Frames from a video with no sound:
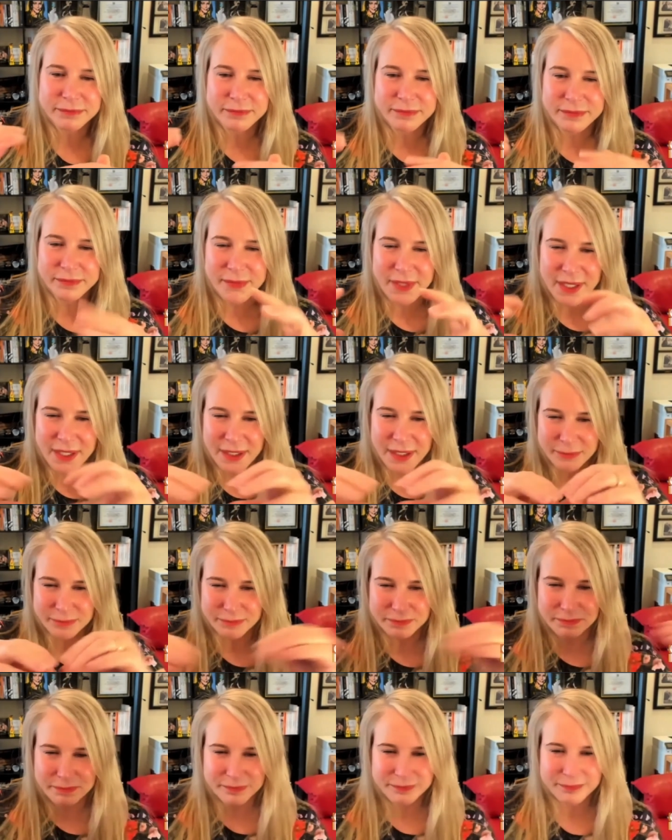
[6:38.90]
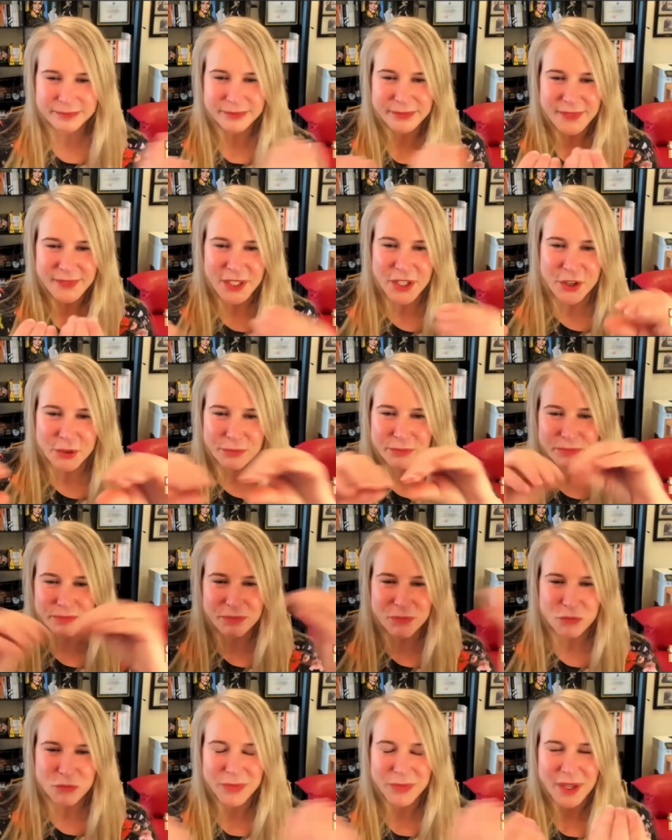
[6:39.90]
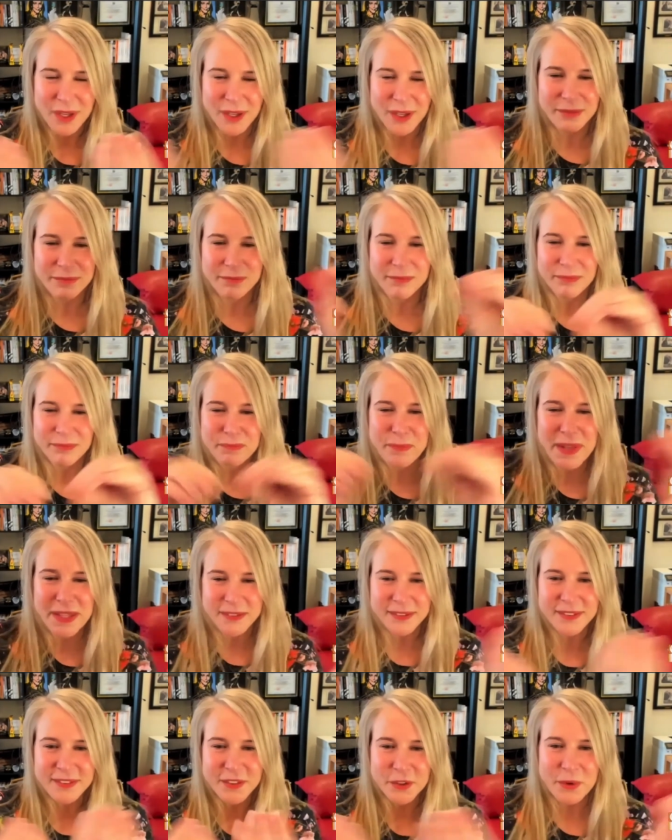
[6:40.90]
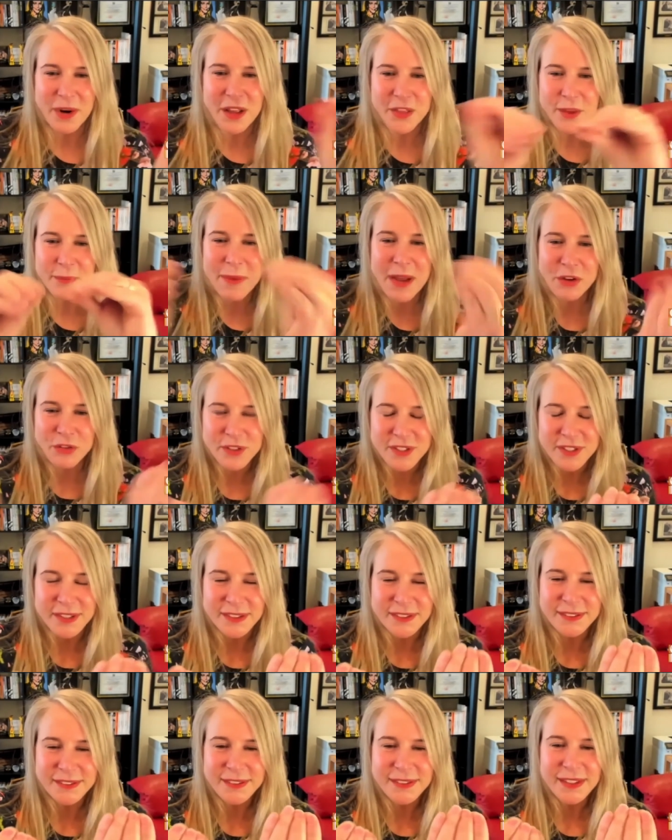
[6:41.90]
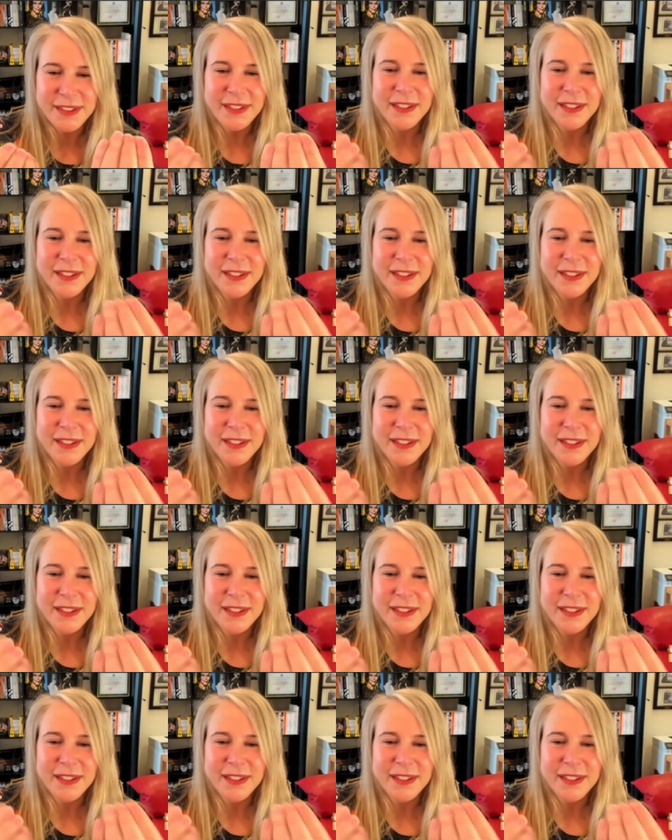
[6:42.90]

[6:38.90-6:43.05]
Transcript: um, you know, uh, bits around the mountain,